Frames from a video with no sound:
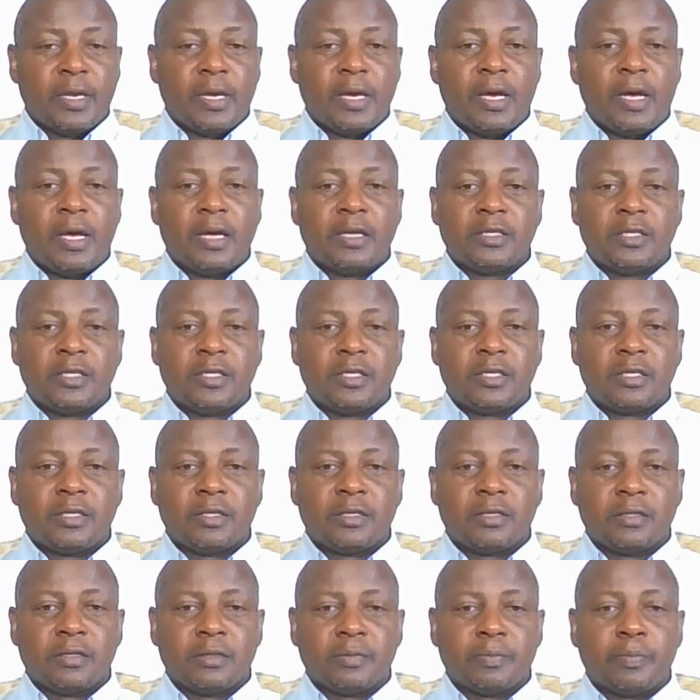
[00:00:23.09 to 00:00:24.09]
and
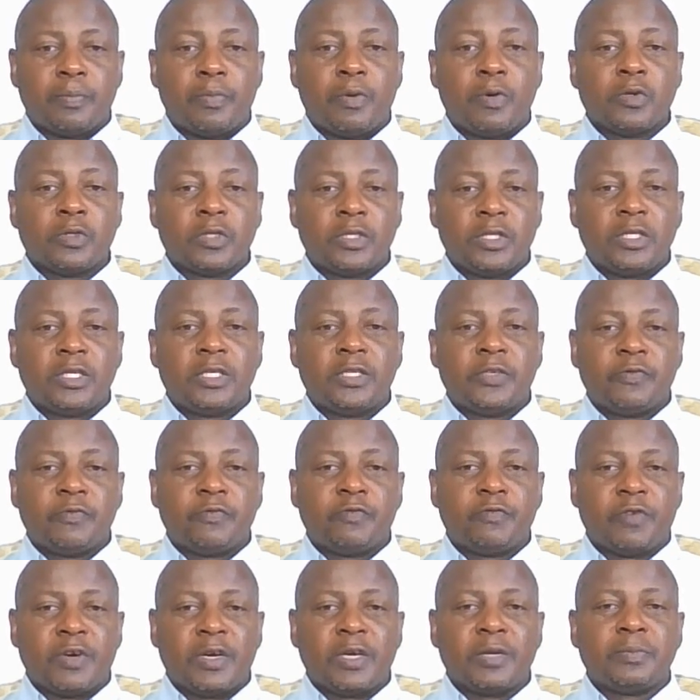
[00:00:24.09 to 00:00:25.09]
positive
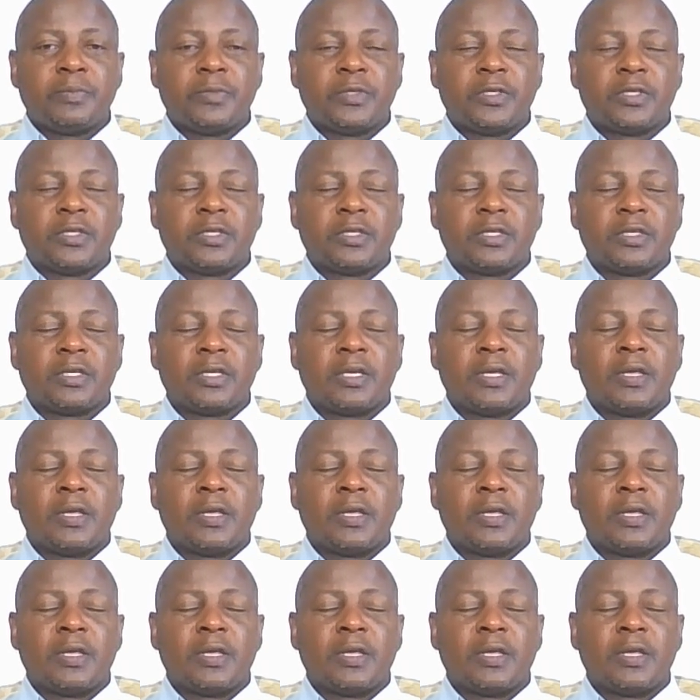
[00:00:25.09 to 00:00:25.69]
vibes.